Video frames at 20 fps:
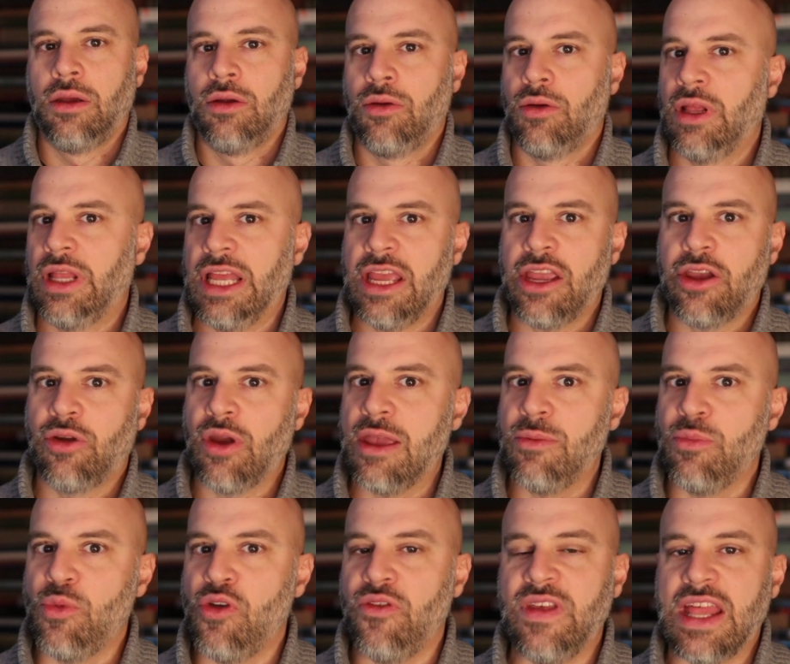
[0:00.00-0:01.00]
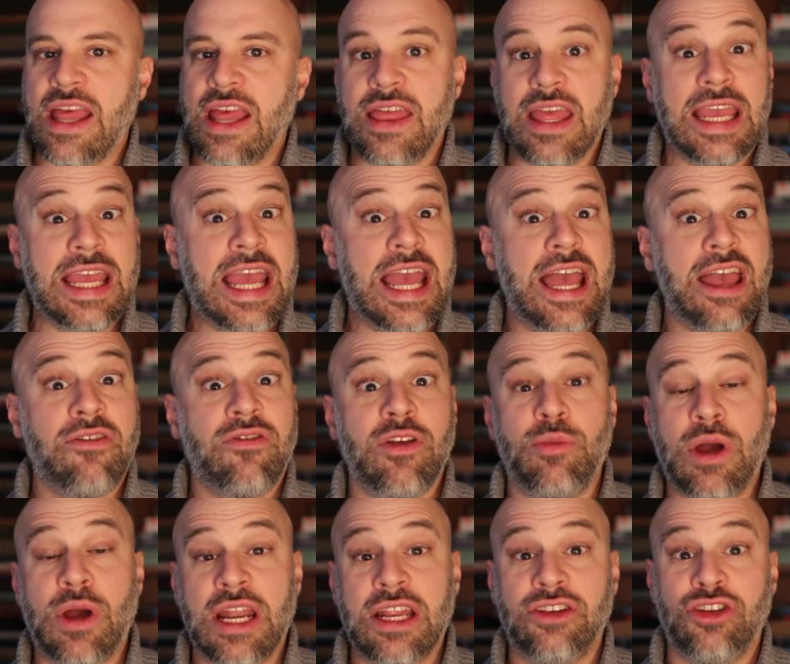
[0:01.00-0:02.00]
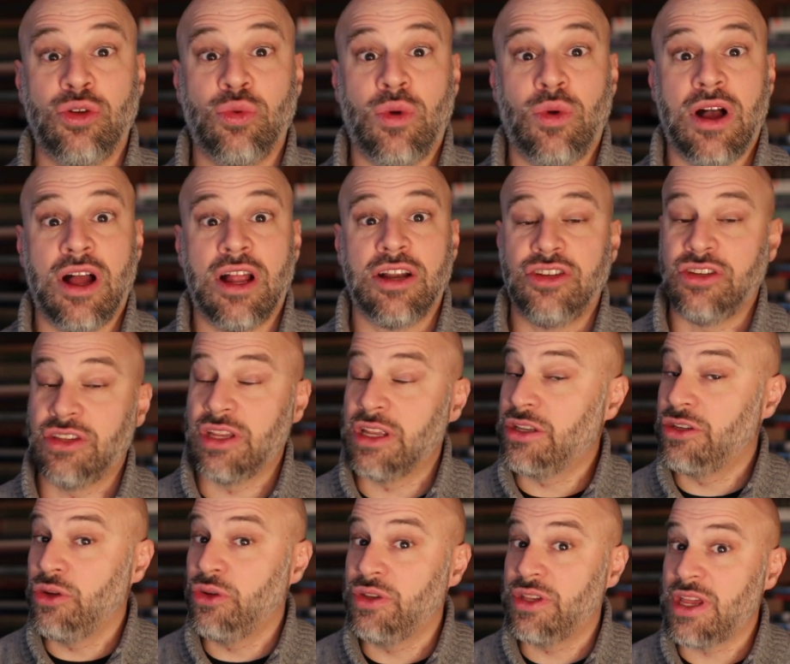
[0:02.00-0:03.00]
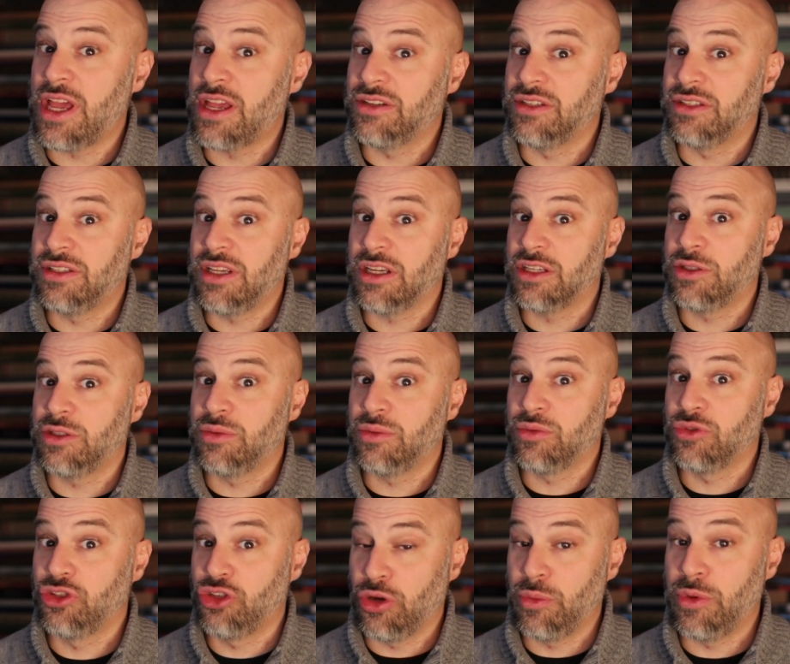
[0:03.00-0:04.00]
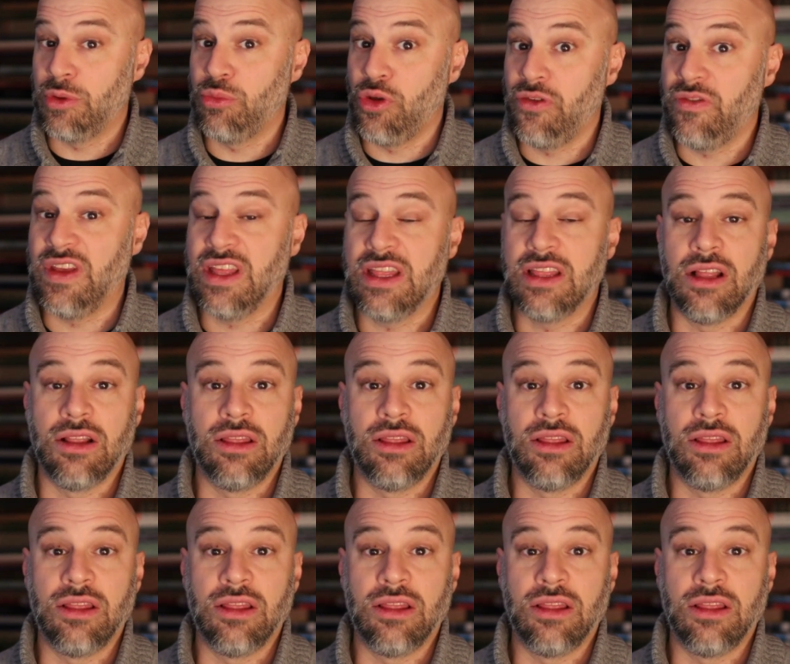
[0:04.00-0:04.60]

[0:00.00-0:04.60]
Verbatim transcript: Really a great movie that I think everybody should watch. It's the two thousand six German movie, The